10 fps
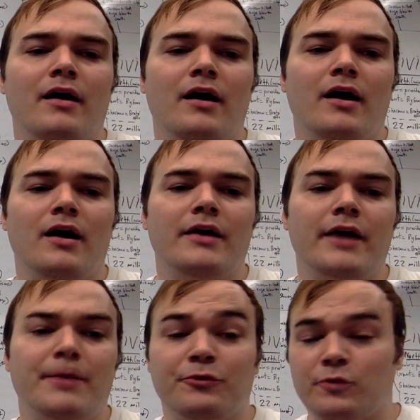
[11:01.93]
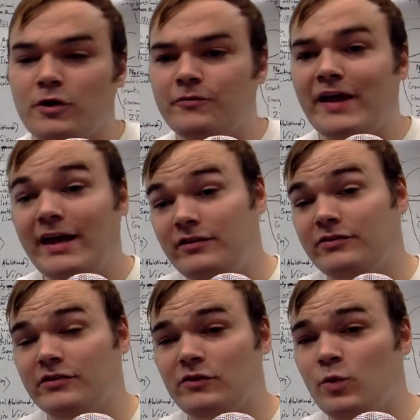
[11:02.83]
On April 12th,
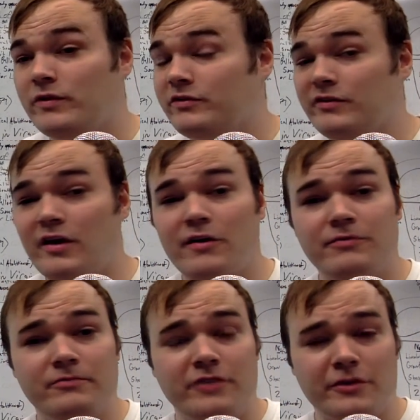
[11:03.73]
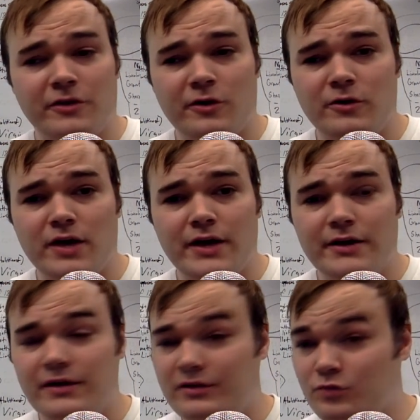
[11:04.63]
1861, the South
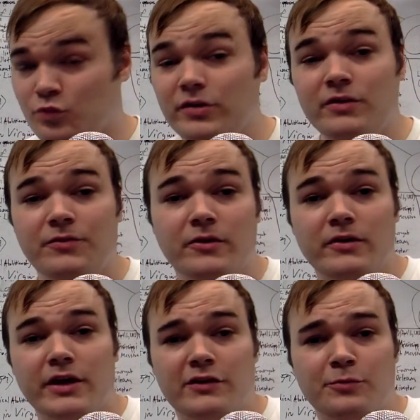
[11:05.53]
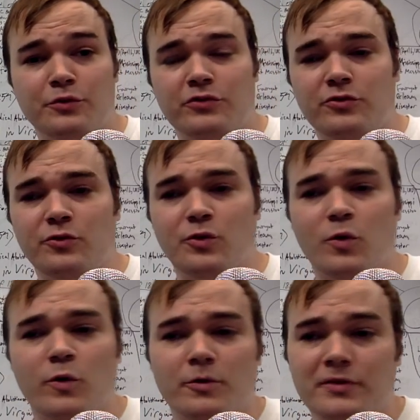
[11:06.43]
Carolina is really feeling like it's pushed into a
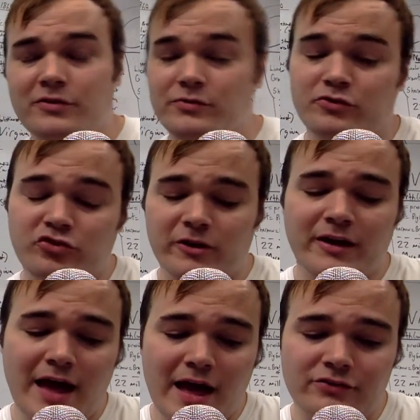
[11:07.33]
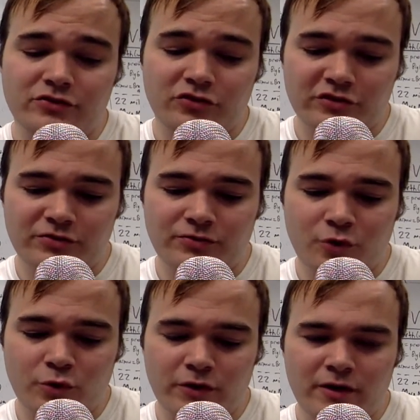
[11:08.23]
corner because Virginia has just
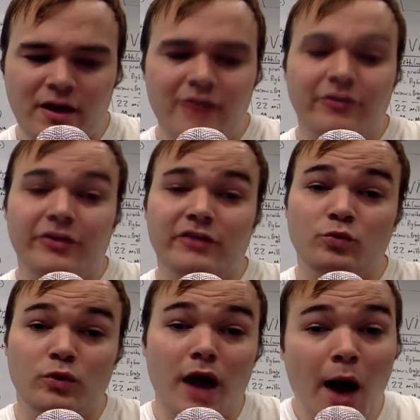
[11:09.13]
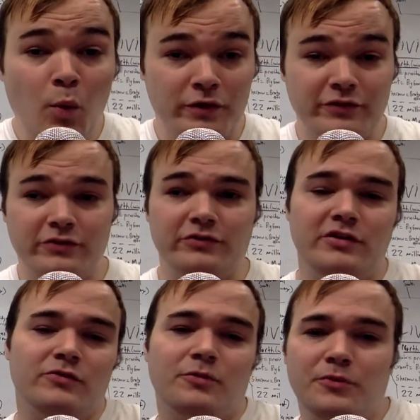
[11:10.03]
voted that they do not want to
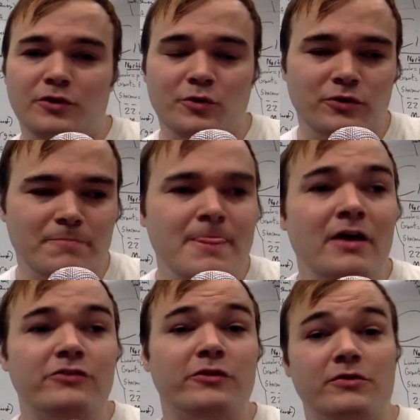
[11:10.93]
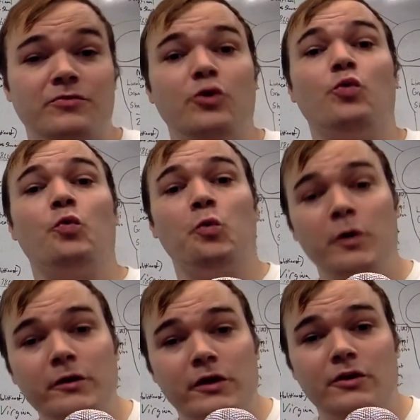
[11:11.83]
secede from the Union. So they feel
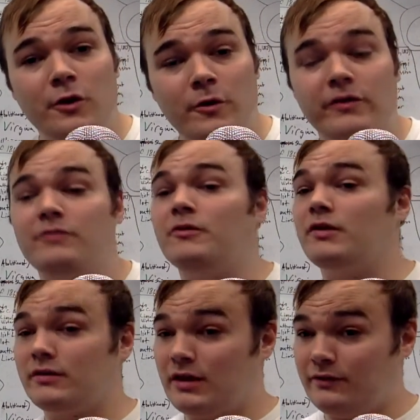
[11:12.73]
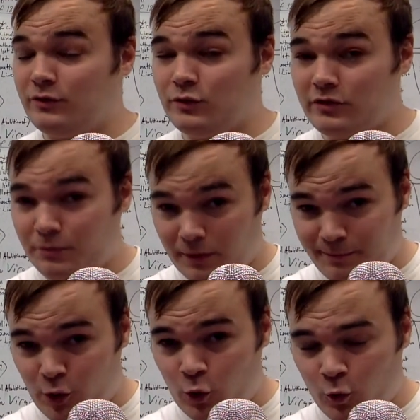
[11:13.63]
really alone, and they feel like they have to do something
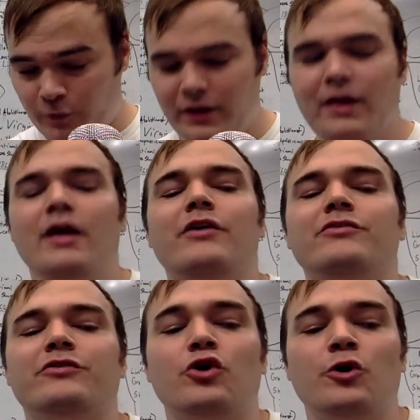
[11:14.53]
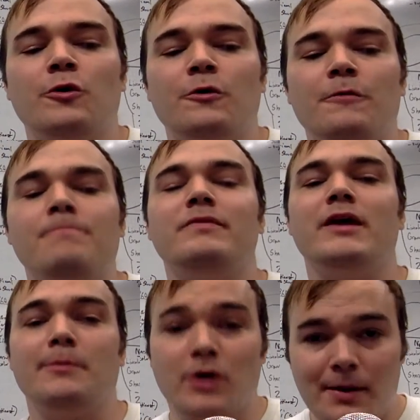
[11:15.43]
bold. So
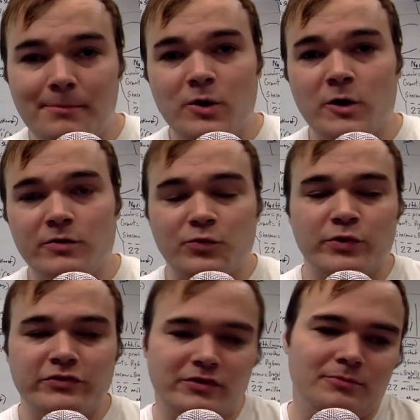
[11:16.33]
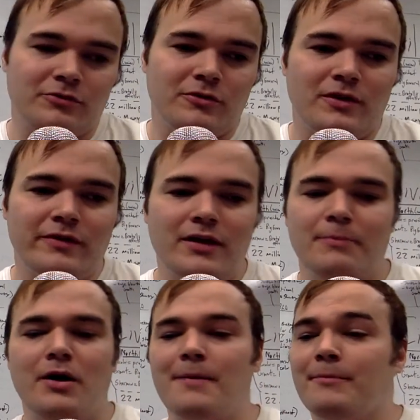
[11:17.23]
they bombard Fort Sumter, and they
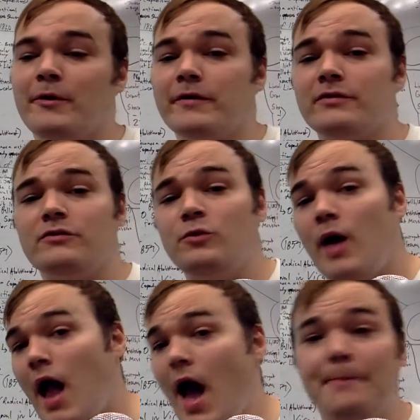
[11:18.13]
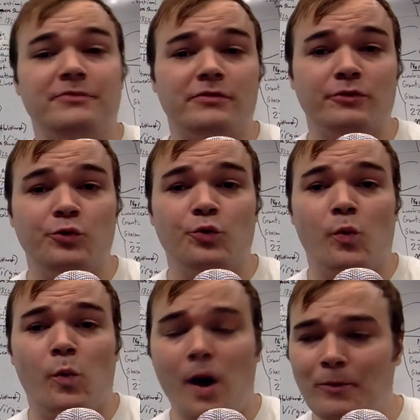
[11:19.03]
bombard it to absolute
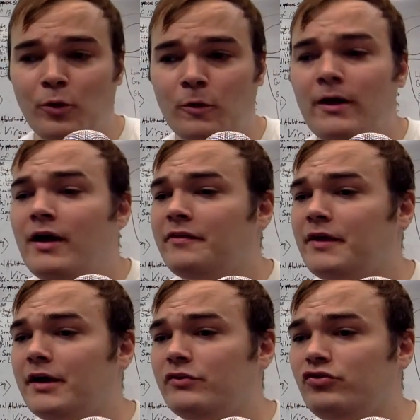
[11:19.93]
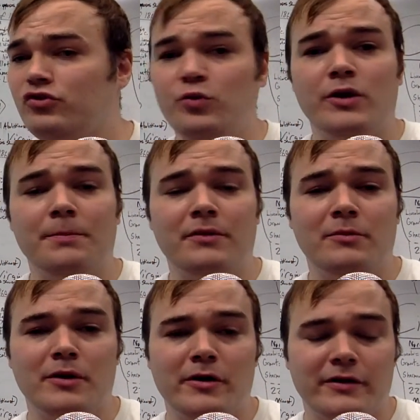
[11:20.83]
rubble. They shoot up the
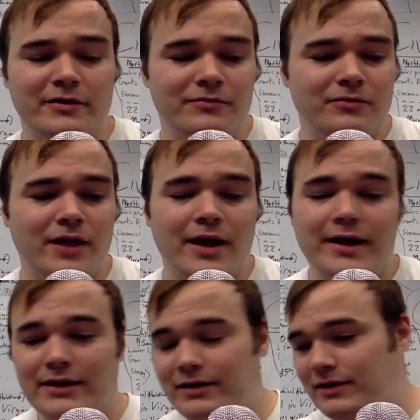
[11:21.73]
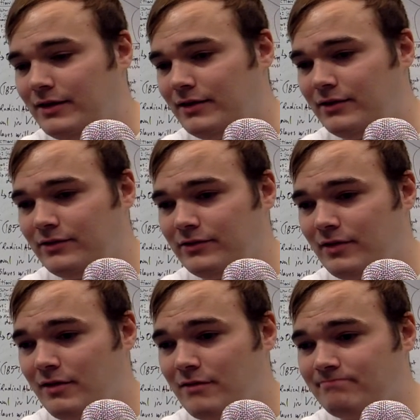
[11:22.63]
American flag. It is
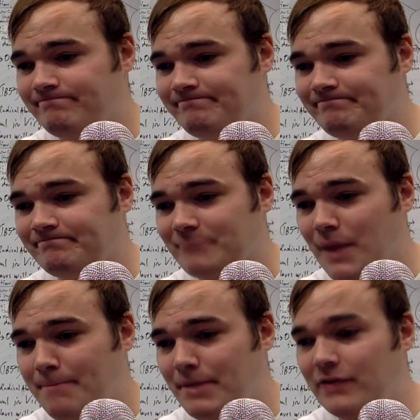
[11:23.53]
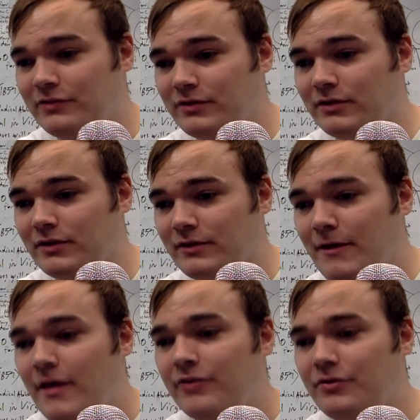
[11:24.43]
basically
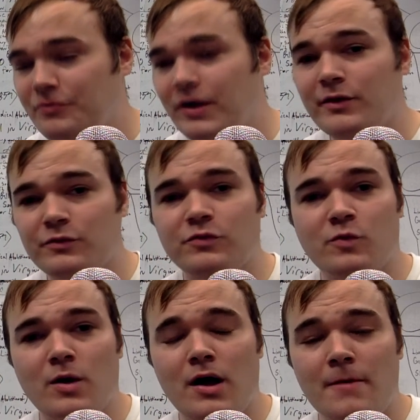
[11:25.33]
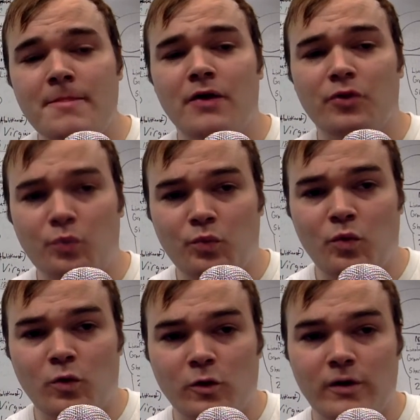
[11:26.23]
the final straw. The
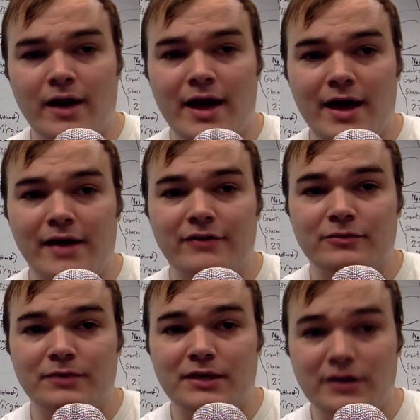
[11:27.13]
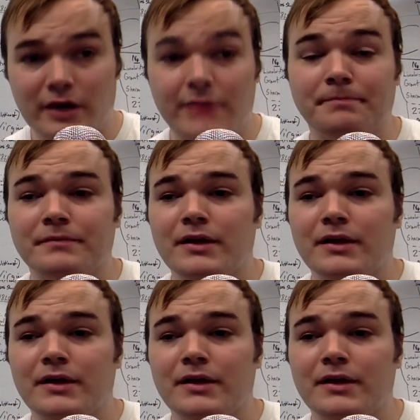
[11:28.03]
war has begun.